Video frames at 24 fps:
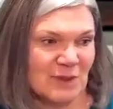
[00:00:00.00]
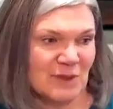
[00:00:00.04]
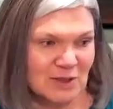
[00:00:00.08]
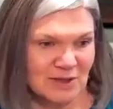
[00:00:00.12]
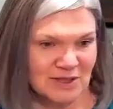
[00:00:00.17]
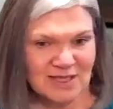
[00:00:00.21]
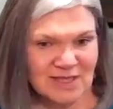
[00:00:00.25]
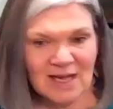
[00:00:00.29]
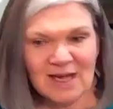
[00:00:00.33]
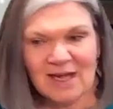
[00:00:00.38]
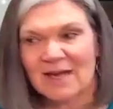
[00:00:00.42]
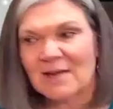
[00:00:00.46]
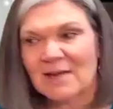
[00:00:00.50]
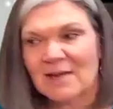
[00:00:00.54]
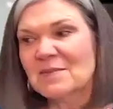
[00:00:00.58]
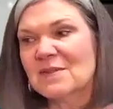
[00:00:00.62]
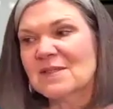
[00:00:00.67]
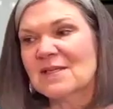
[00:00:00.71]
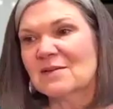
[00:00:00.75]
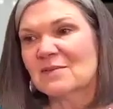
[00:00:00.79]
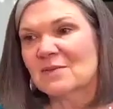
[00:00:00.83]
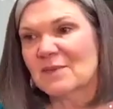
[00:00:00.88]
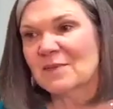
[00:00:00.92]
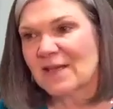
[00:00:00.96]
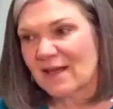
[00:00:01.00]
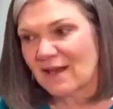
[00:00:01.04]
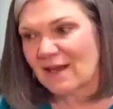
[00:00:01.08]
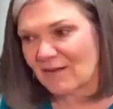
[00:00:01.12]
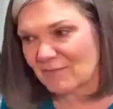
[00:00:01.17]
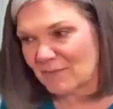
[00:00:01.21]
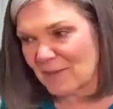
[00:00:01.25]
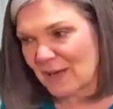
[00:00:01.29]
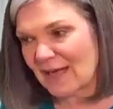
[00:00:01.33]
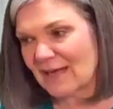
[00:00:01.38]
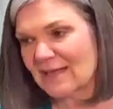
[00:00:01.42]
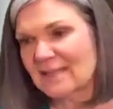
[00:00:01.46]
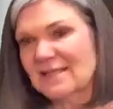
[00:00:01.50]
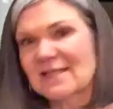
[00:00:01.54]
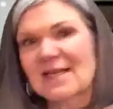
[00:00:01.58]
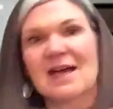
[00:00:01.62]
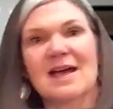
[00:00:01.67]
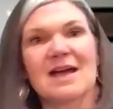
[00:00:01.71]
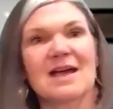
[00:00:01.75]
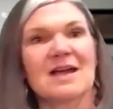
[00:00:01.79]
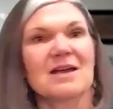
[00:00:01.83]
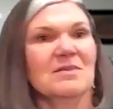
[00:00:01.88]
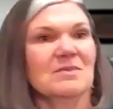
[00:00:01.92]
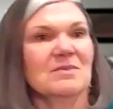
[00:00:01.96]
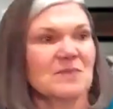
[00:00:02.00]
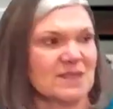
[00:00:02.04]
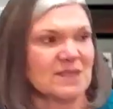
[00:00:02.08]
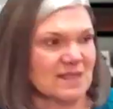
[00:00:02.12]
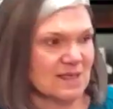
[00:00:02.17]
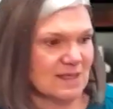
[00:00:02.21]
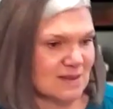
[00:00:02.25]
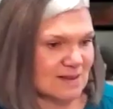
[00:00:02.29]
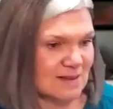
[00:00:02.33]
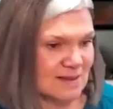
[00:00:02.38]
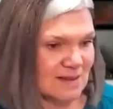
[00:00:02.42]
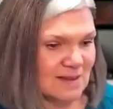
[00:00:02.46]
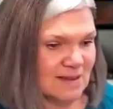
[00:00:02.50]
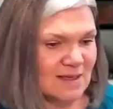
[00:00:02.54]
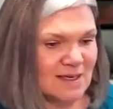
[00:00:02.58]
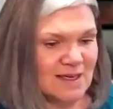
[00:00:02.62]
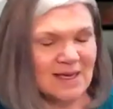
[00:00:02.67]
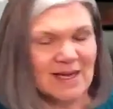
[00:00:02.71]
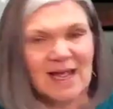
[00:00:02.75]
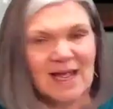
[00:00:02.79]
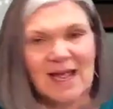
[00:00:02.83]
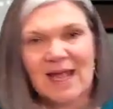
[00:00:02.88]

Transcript: good times and we have bad times, and